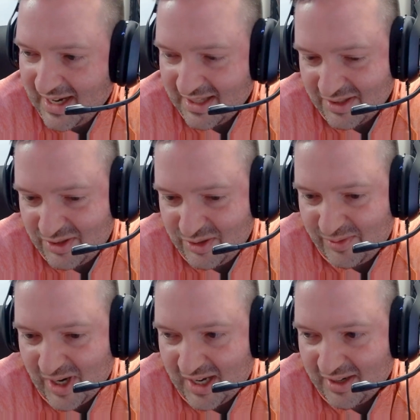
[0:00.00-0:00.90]
And since
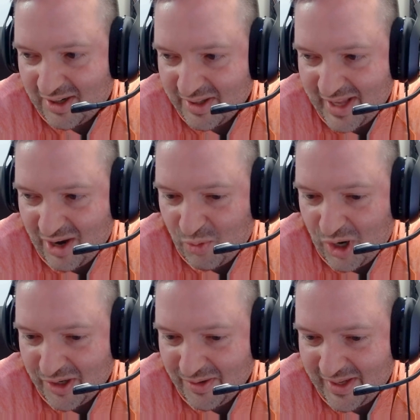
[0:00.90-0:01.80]
you've got all of that
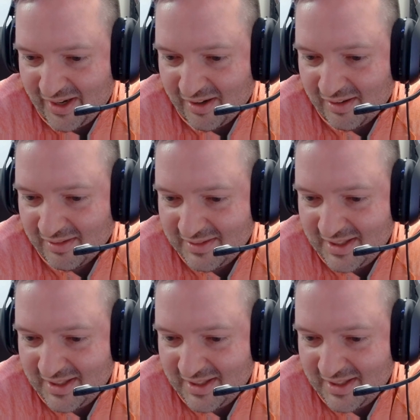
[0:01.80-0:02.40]
water there,